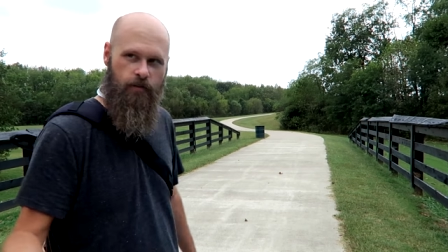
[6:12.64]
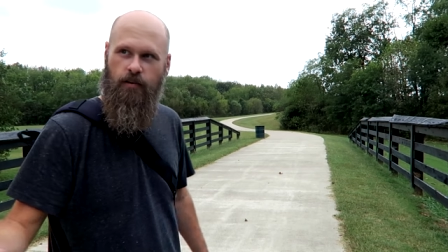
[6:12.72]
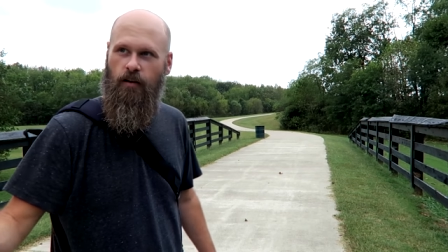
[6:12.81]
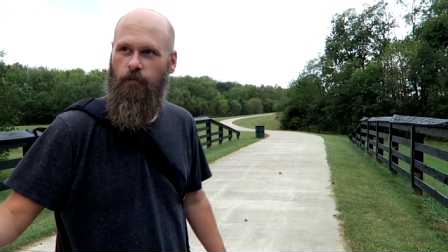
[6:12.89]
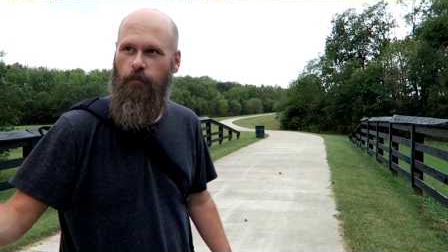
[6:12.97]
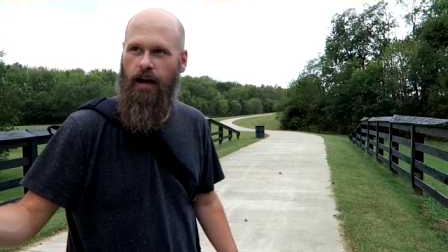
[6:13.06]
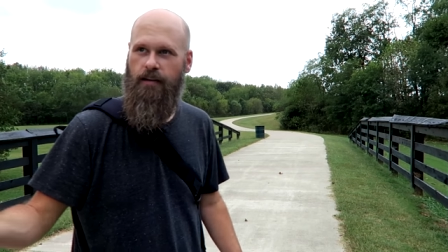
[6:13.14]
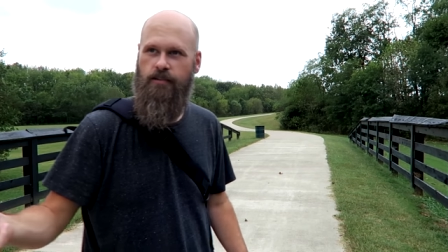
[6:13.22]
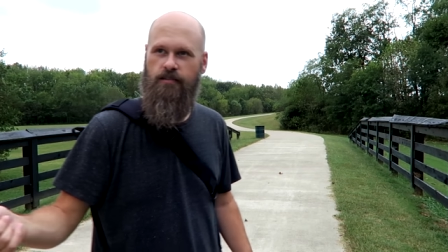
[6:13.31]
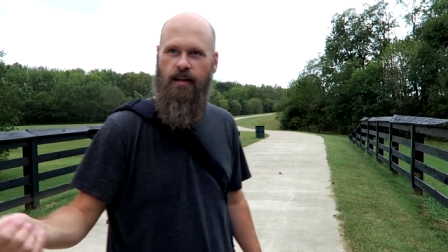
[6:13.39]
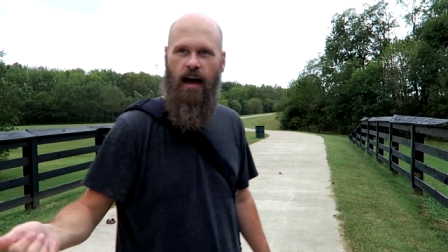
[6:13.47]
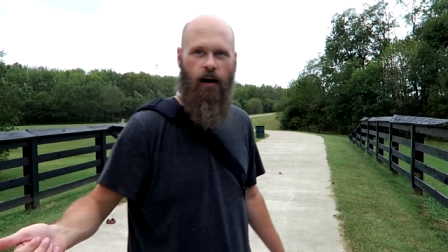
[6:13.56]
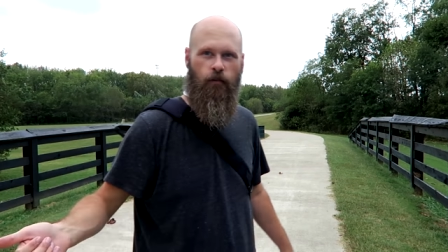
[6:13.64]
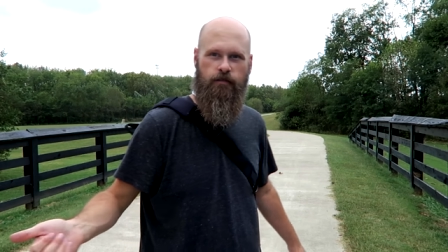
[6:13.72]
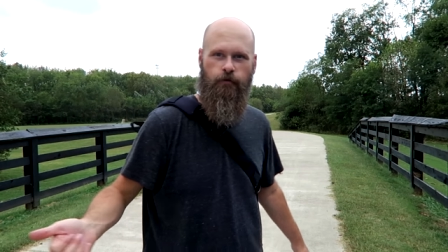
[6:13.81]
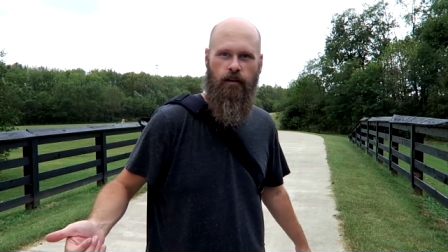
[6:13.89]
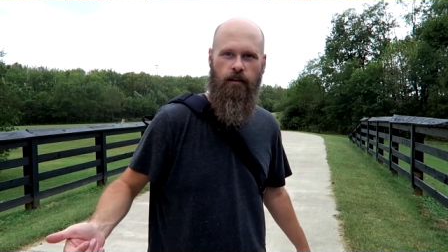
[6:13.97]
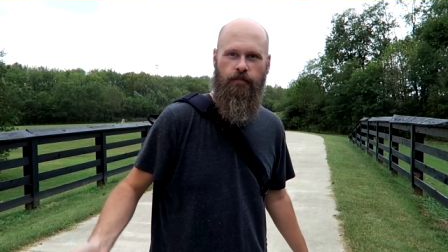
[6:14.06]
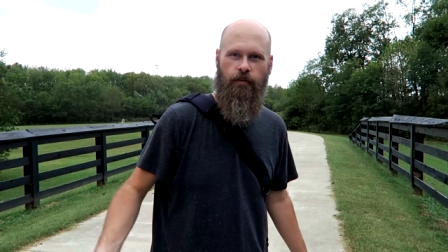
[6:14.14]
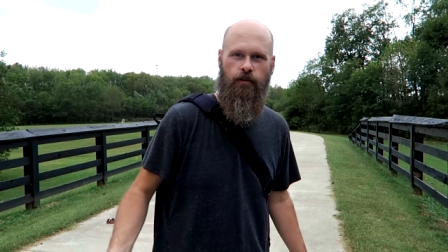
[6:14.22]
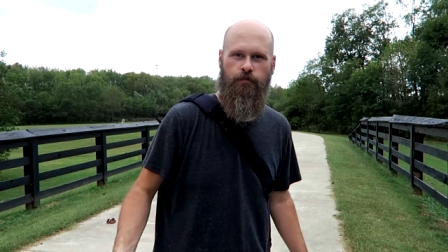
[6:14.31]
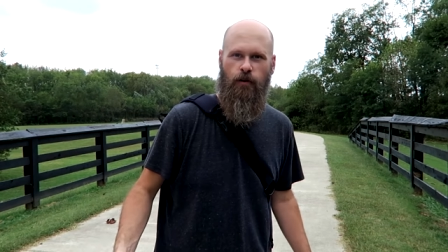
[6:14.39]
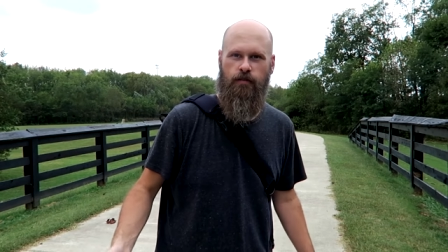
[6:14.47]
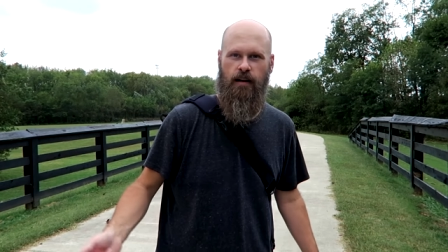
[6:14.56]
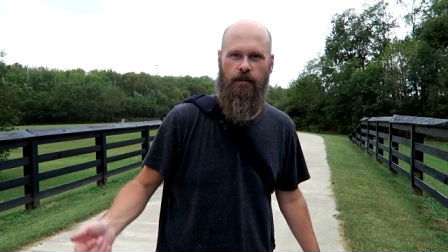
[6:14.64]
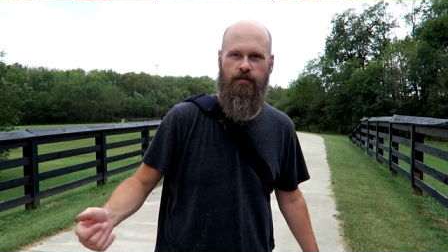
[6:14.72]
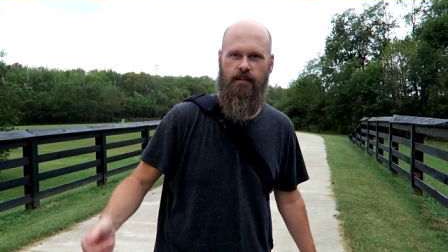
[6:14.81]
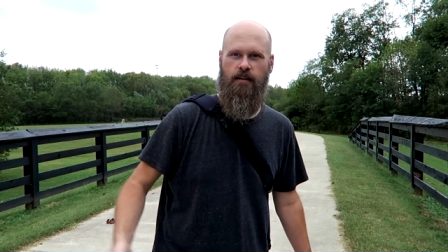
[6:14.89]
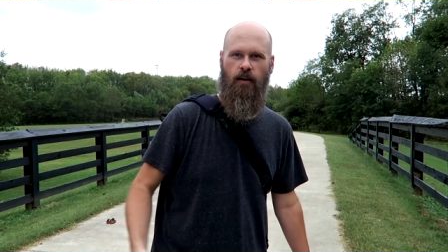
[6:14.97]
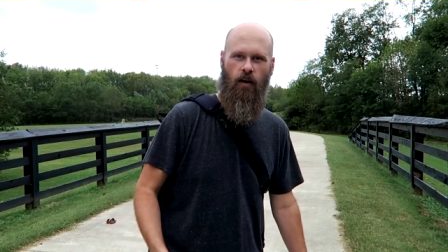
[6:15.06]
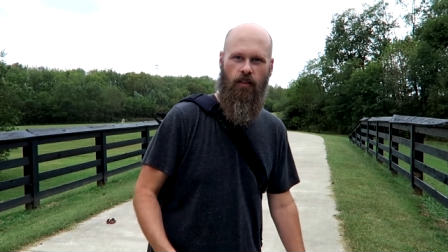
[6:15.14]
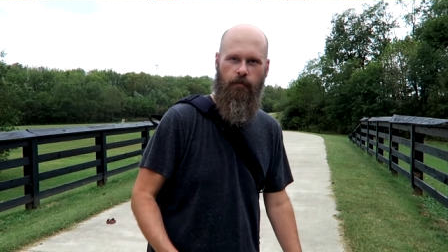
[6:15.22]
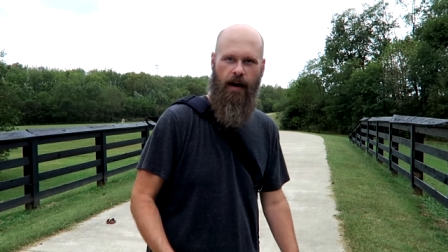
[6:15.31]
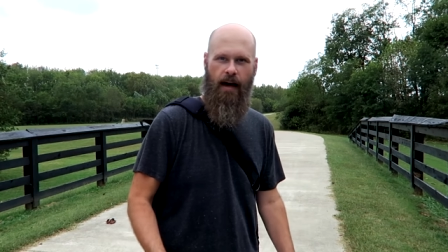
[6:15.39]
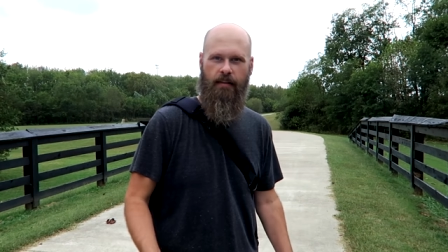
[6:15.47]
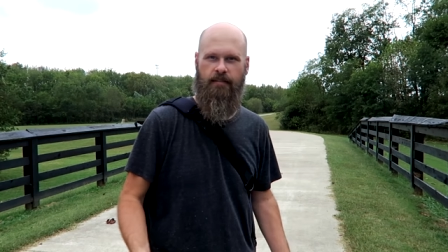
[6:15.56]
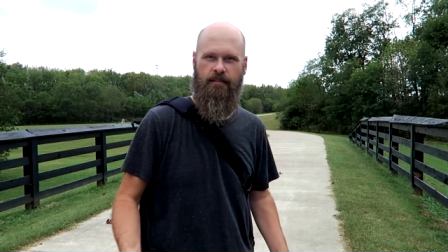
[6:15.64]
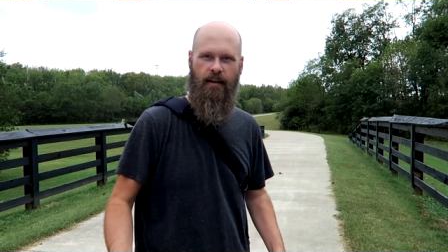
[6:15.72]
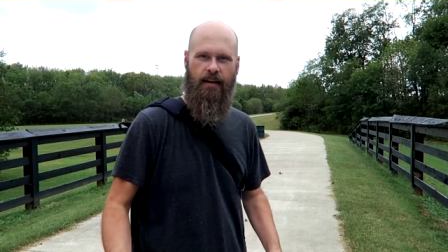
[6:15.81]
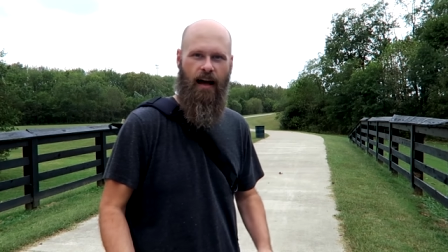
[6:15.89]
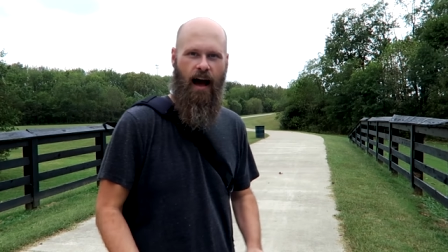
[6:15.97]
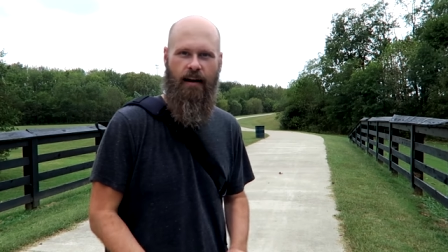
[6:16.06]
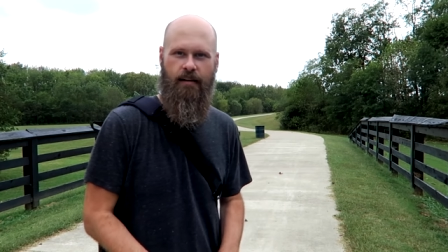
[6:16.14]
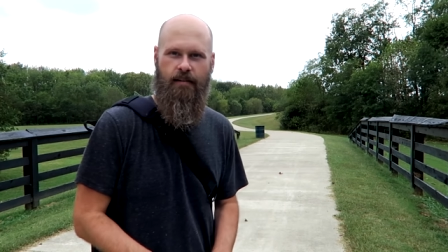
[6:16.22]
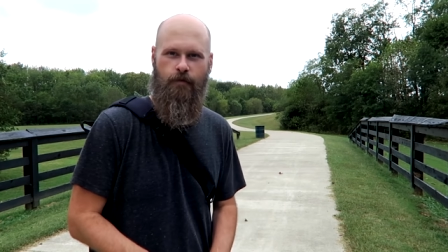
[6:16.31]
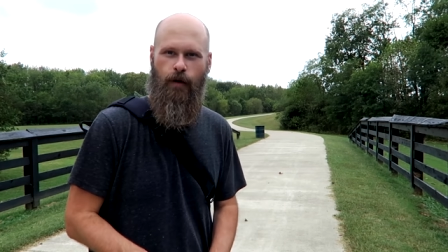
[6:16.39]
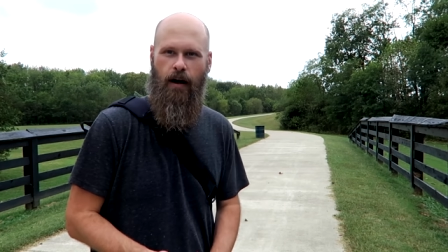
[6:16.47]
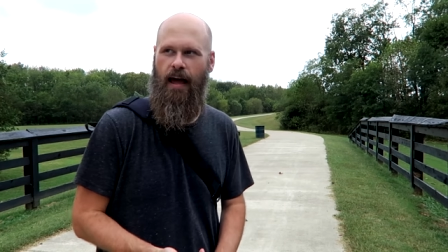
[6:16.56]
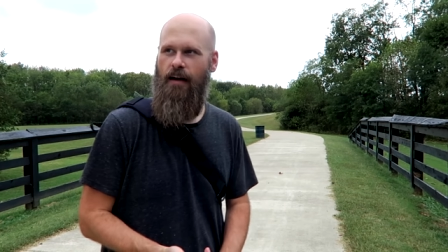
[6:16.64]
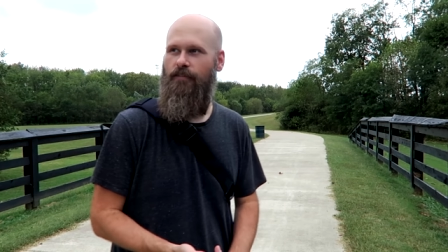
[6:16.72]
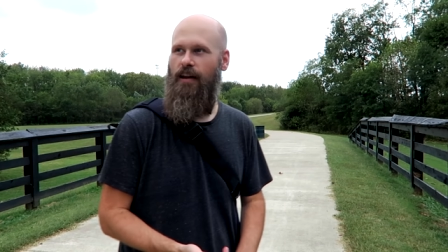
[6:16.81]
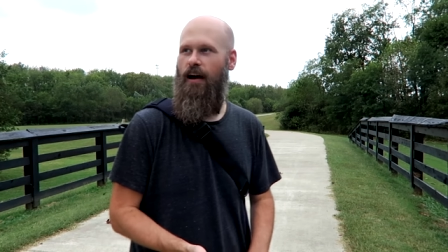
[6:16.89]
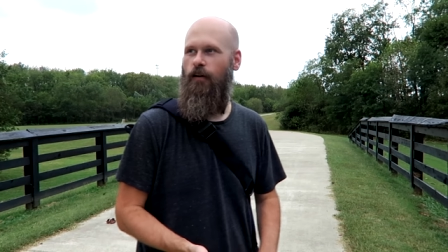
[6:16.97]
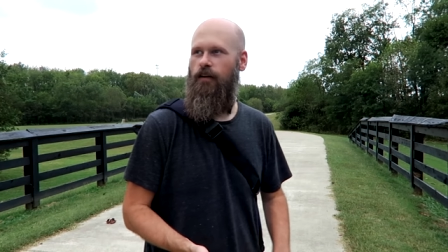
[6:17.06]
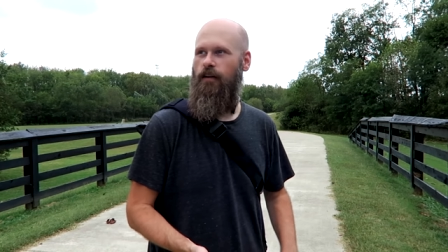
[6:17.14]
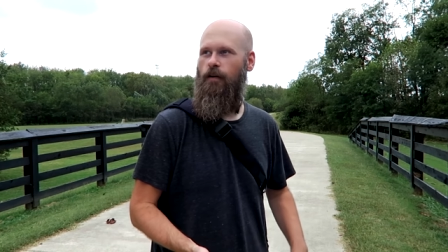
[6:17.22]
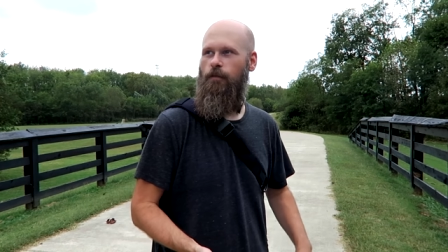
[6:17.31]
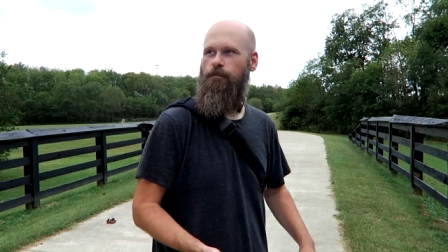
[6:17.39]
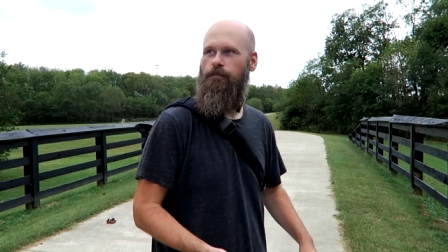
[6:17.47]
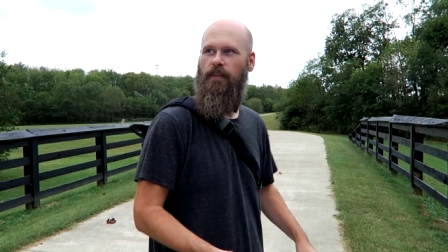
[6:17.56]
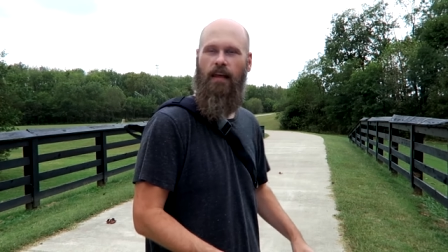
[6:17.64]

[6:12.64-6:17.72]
person on a bike just now was really the first person I've seen on the path since I got here about half an hour ago.